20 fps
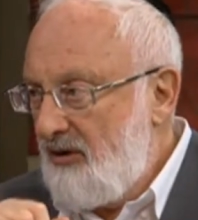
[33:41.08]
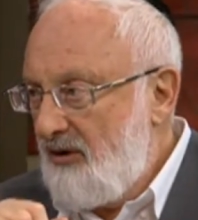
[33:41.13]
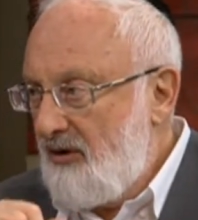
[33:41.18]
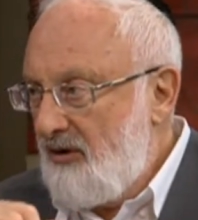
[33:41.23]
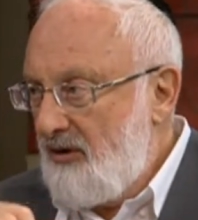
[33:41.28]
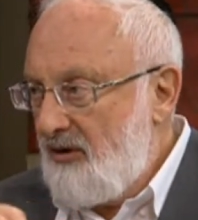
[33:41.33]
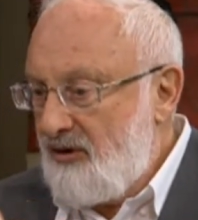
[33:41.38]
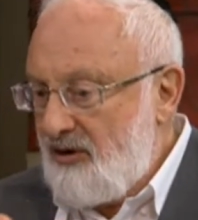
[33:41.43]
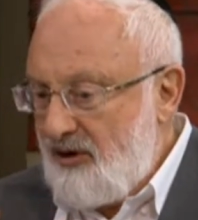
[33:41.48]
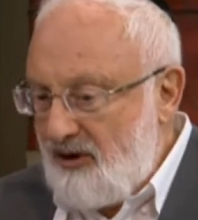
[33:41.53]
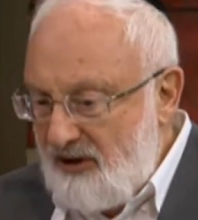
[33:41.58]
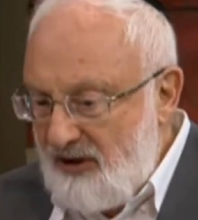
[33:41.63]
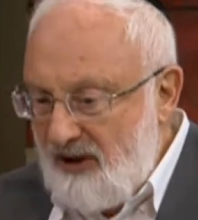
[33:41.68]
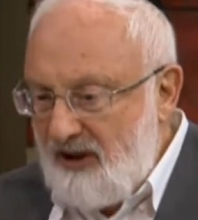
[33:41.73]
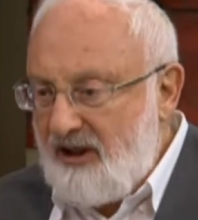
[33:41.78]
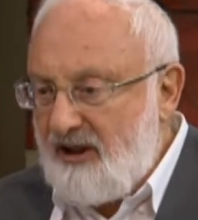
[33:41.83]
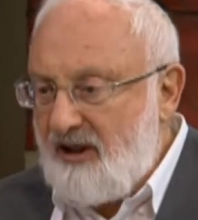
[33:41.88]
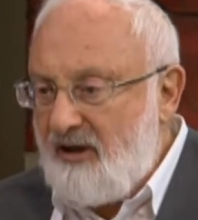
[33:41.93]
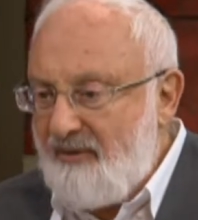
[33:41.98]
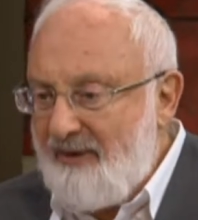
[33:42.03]
other than
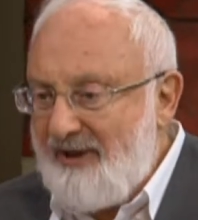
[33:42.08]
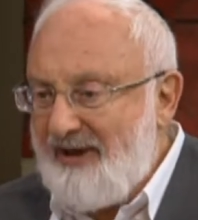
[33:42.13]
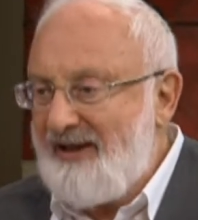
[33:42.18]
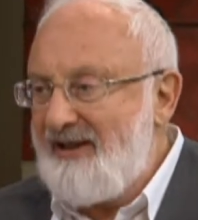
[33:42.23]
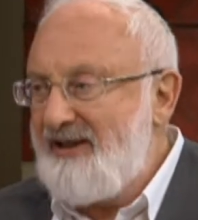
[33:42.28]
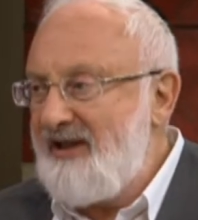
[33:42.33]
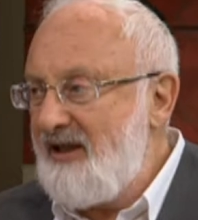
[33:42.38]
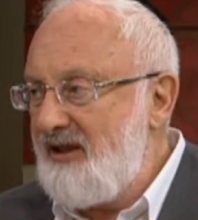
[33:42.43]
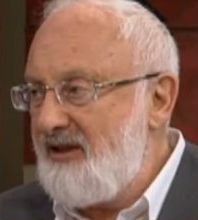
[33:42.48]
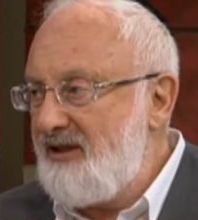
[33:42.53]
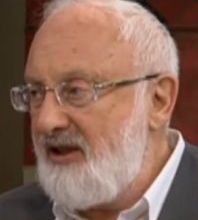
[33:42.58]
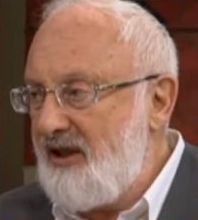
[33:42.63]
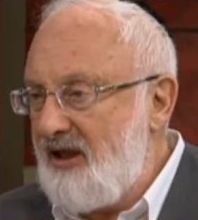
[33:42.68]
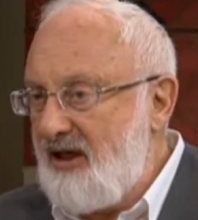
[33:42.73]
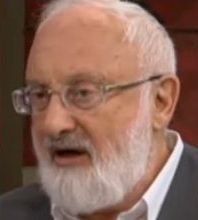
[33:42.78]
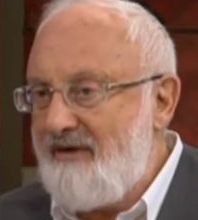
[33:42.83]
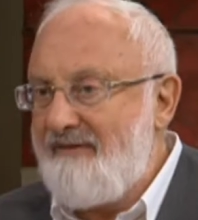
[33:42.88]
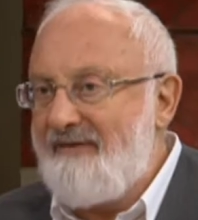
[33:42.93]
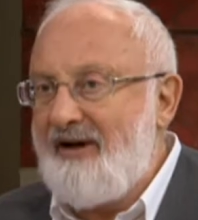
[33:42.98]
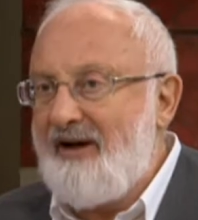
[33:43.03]
the human
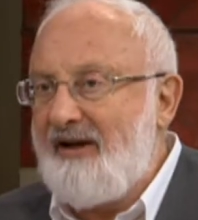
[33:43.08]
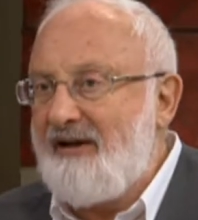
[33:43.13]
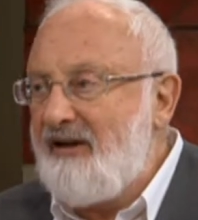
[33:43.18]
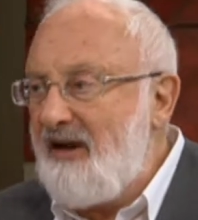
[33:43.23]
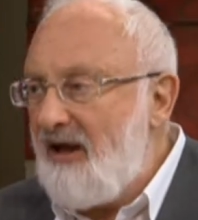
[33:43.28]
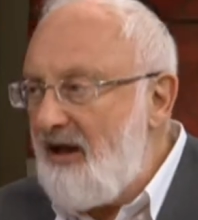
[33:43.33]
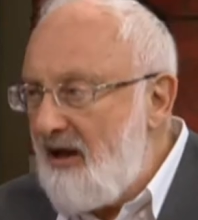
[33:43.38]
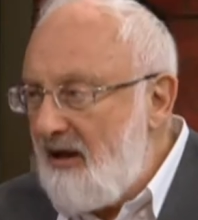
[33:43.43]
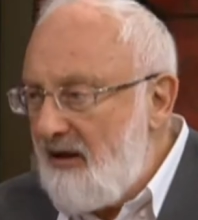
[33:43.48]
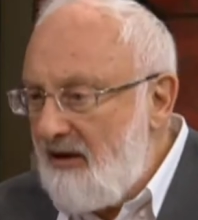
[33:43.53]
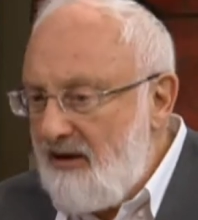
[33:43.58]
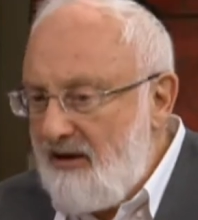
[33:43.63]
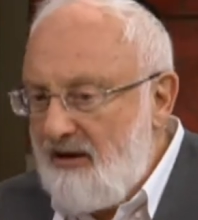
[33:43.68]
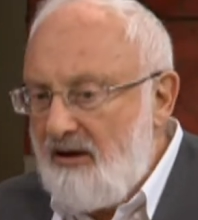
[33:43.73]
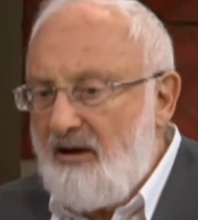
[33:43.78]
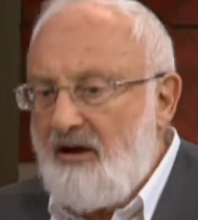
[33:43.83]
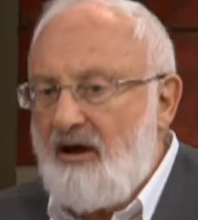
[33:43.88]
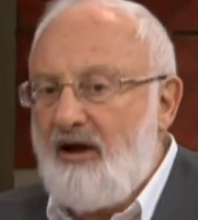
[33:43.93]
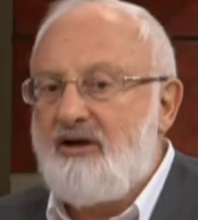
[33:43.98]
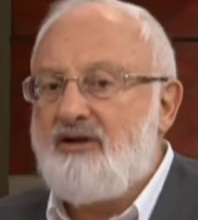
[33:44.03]
society,
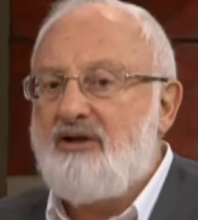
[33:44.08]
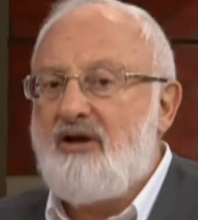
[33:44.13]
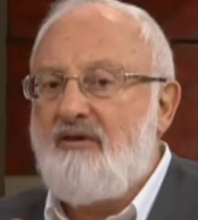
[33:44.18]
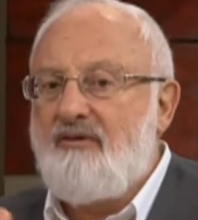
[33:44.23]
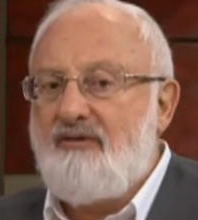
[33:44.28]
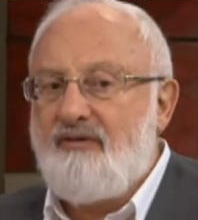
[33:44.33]
which is